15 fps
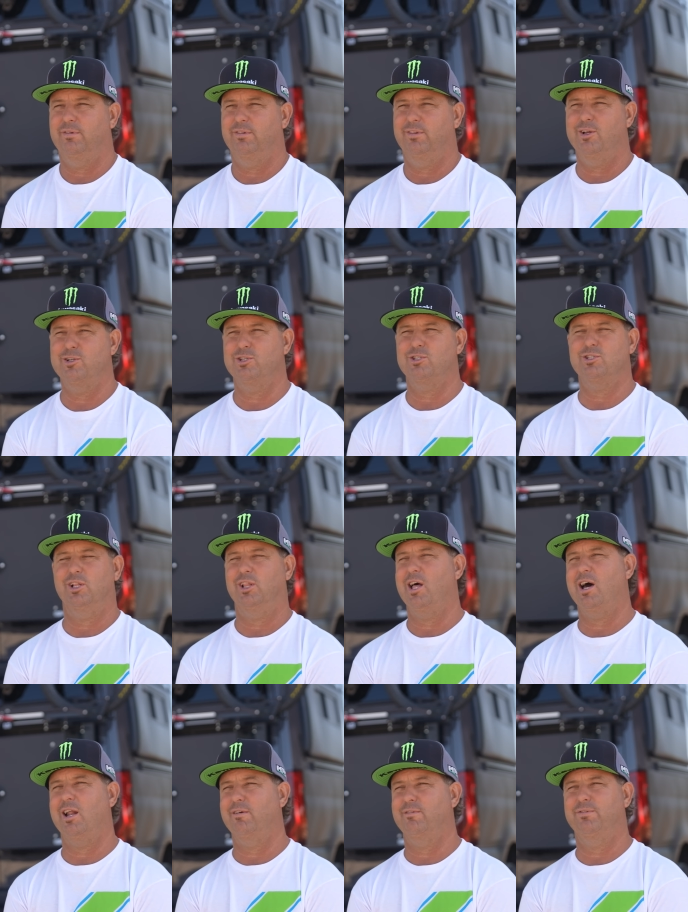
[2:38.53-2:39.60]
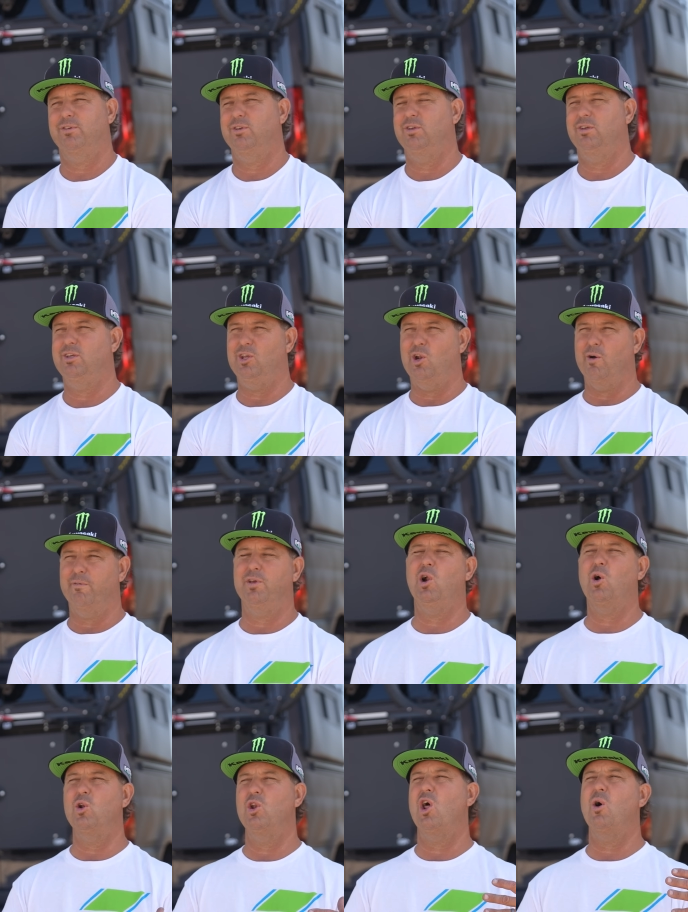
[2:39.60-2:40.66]
There's just a lot of, if you
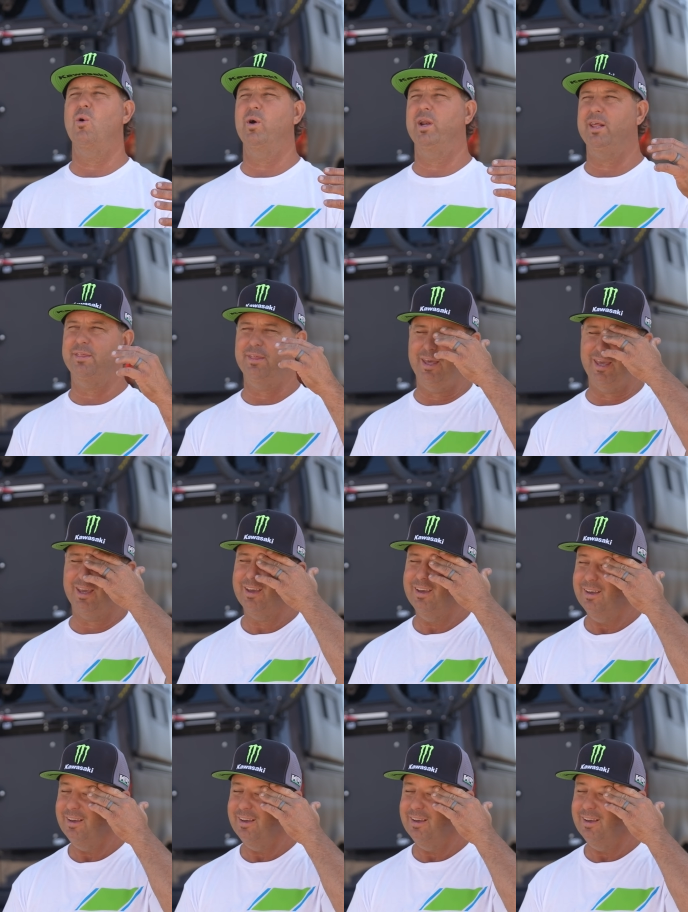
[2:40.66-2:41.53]
don't know anything,